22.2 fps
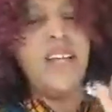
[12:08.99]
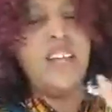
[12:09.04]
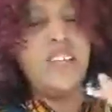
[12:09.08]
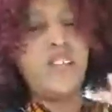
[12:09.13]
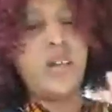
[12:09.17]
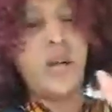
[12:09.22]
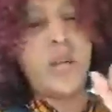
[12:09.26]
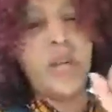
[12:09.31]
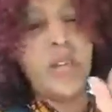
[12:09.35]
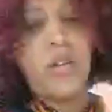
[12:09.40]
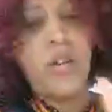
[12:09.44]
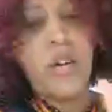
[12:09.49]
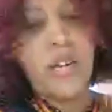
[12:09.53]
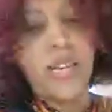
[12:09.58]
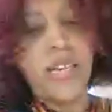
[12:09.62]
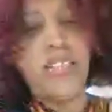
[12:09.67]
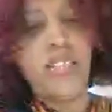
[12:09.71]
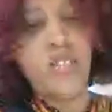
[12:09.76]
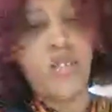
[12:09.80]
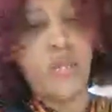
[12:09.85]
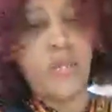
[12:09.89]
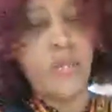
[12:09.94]
So we're
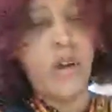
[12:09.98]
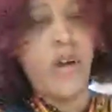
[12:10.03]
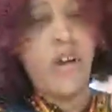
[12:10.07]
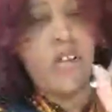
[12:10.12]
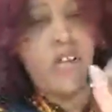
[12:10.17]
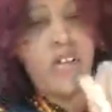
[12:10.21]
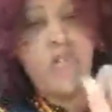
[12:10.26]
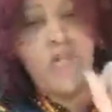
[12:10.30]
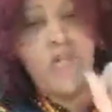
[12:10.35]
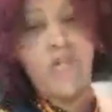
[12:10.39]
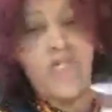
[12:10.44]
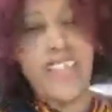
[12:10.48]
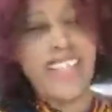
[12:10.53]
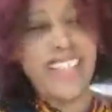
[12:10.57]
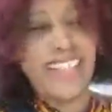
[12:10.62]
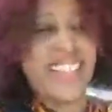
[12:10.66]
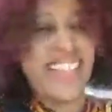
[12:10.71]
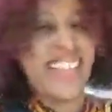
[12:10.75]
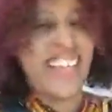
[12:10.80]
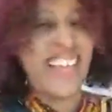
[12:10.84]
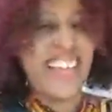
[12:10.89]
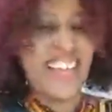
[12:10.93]
gonna do more of this.
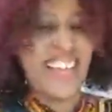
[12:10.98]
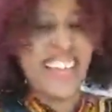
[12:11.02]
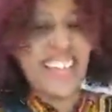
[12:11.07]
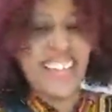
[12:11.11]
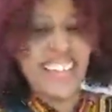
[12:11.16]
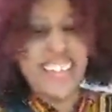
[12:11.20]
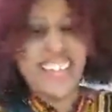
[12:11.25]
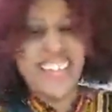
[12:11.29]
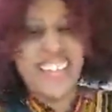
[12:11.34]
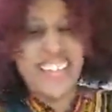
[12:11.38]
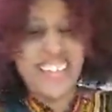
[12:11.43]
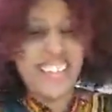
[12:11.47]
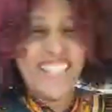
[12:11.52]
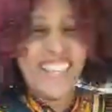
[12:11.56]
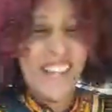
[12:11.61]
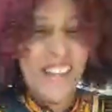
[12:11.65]
Indeed.